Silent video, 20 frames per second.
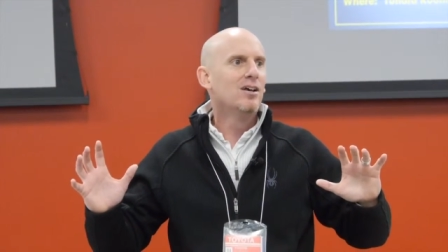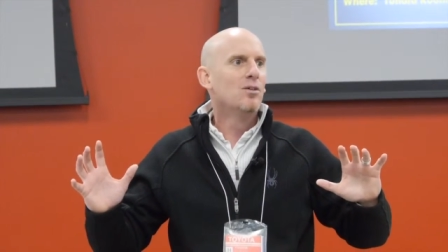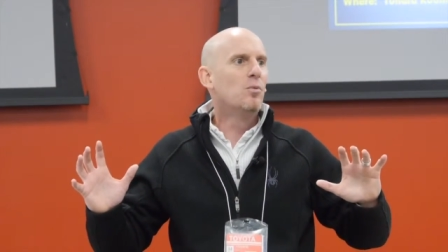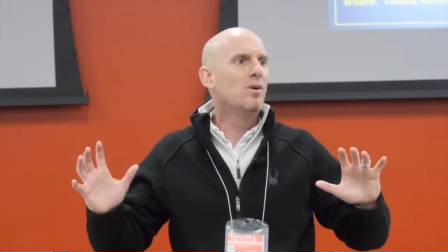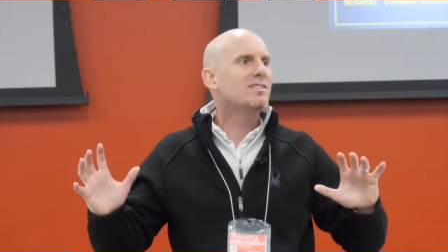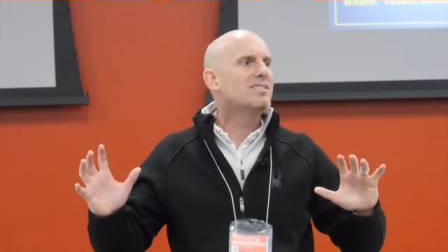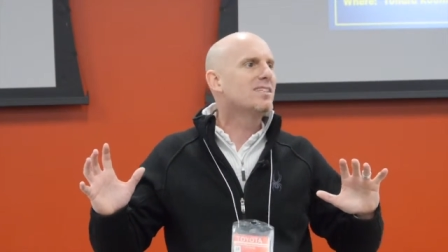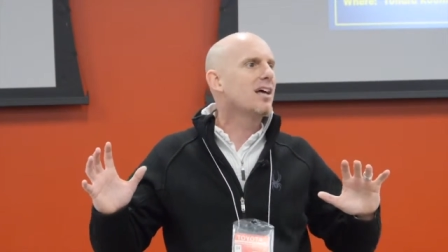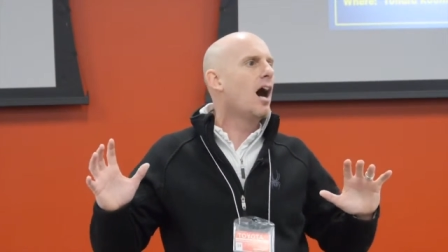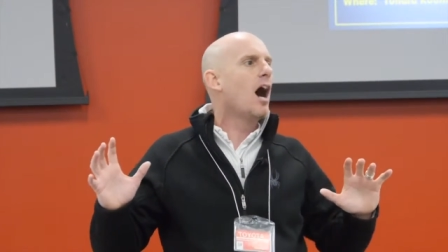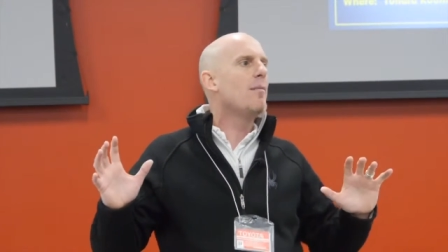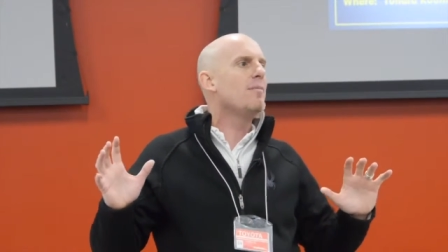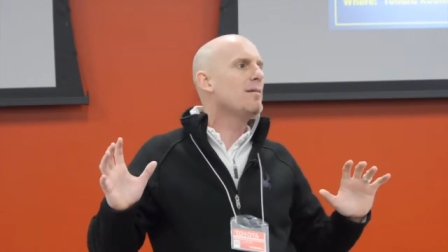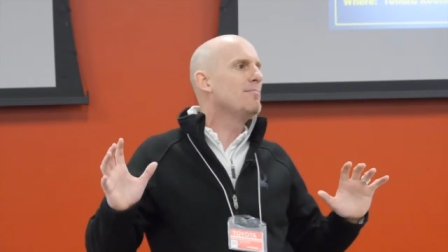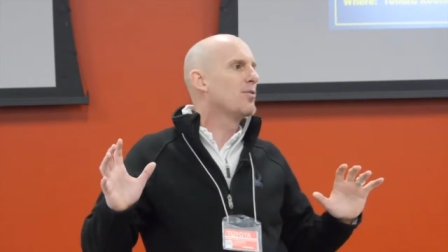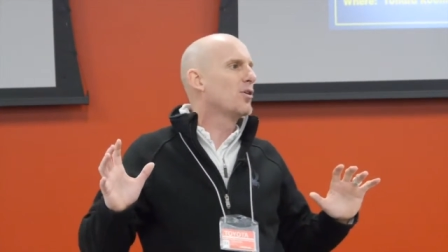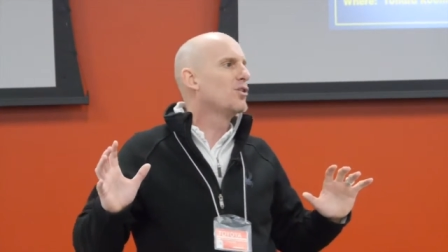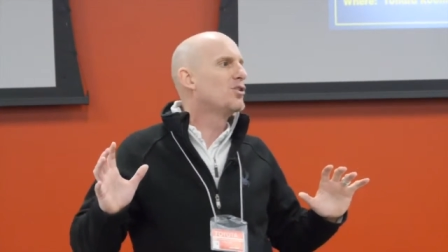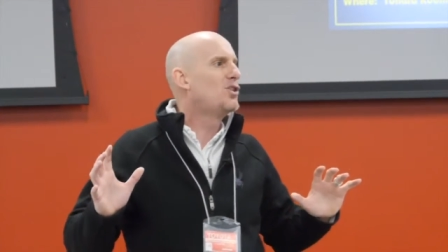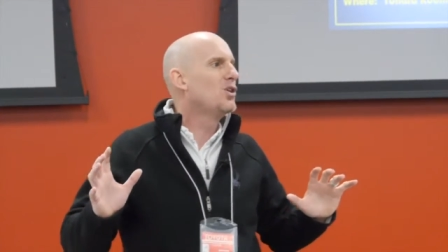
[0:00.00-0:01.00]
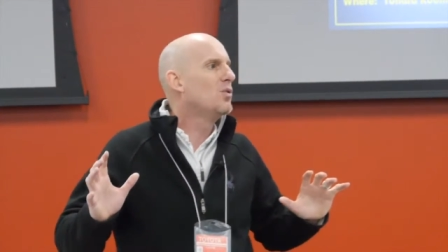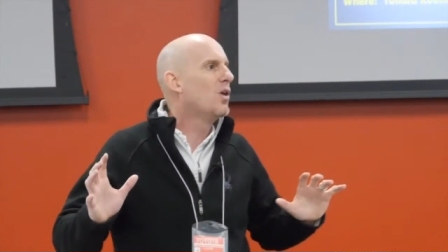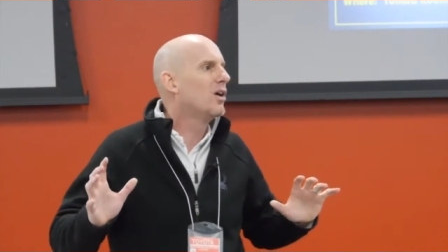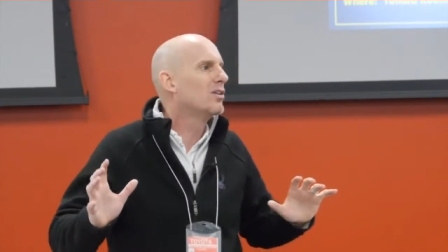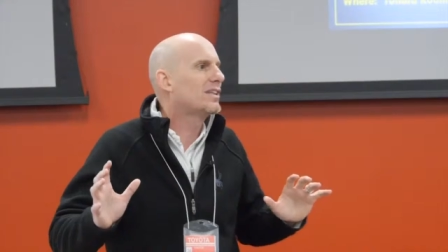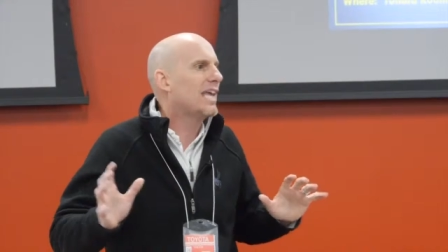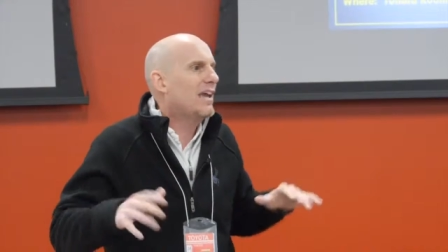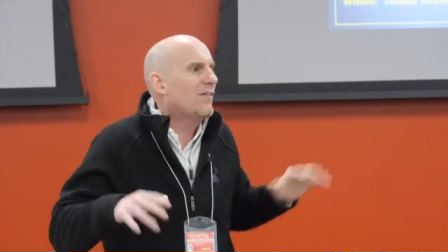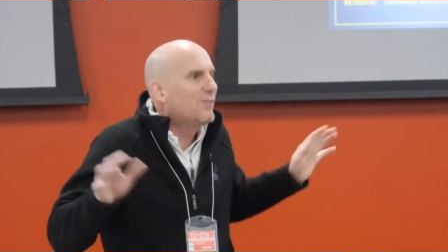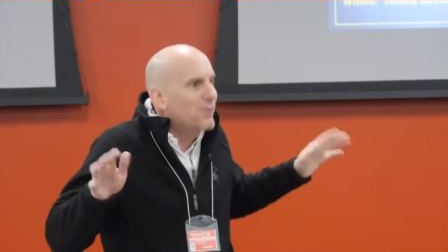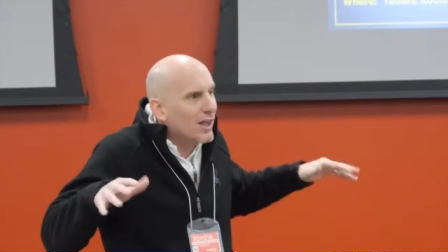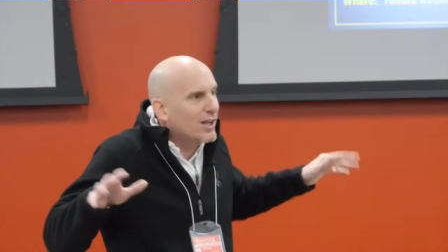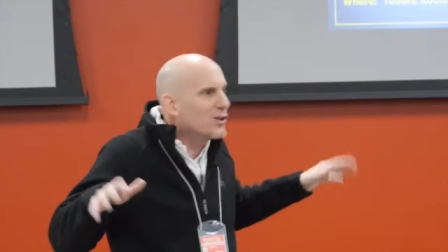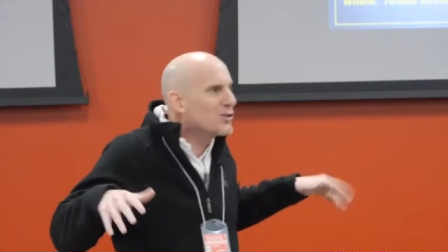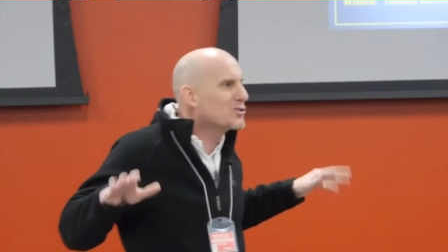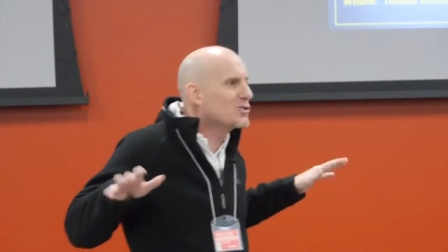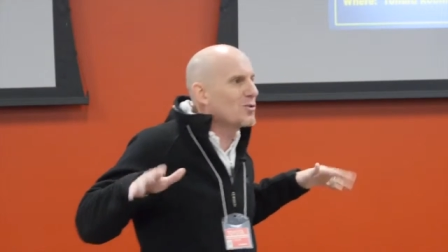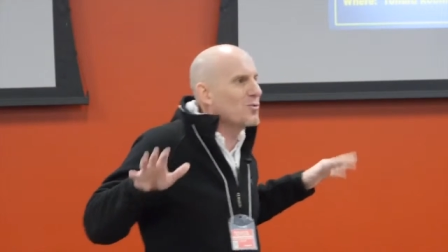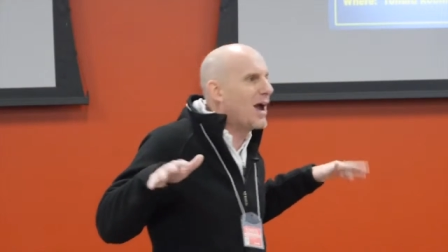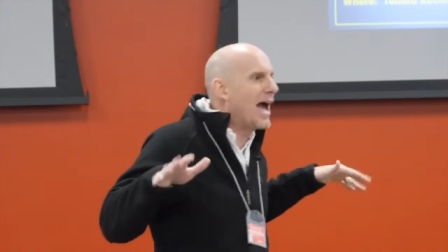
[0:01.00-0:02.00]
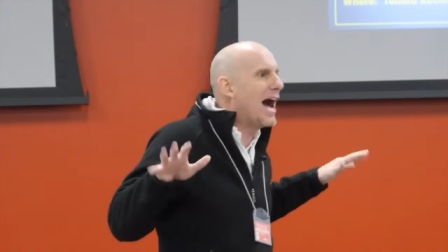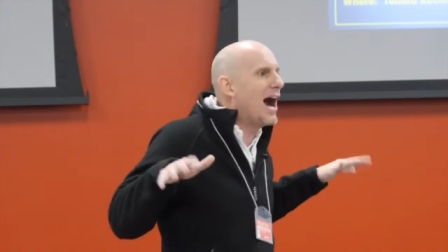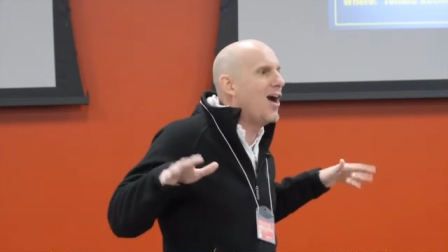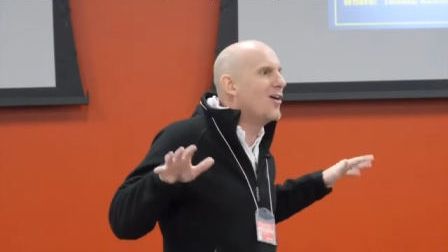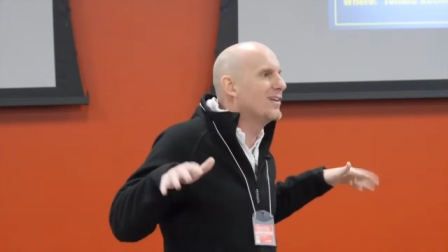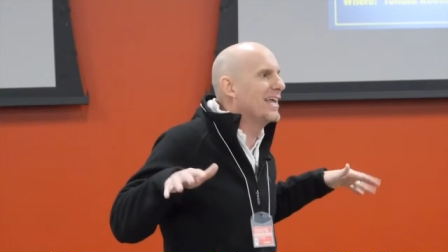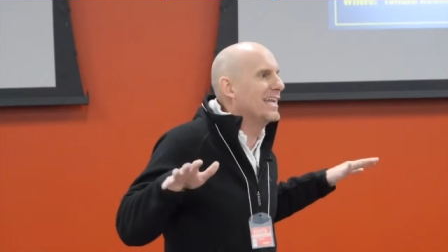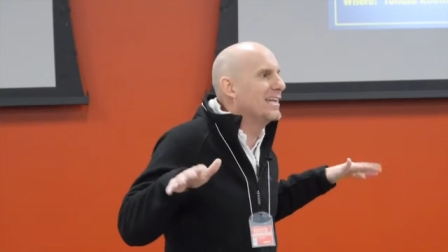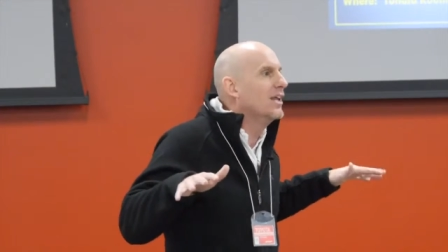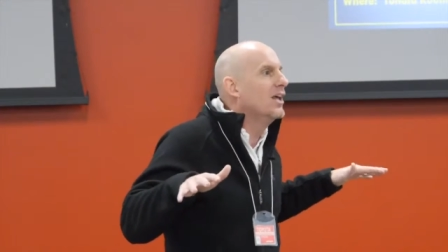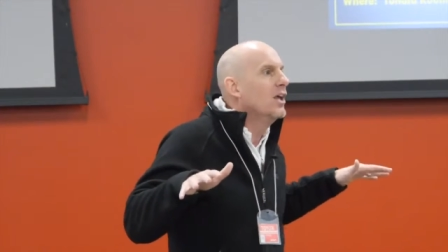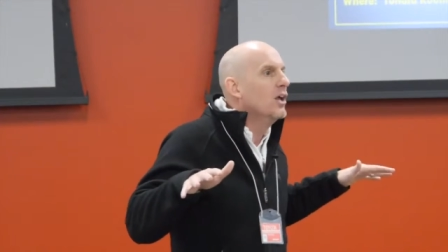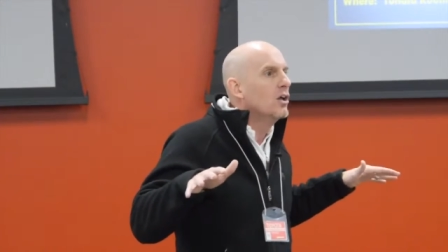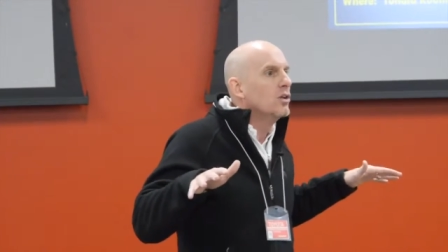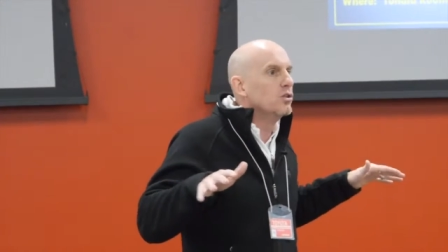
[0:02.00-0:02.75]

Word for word: What's the hummingbird do all day? Flutters around and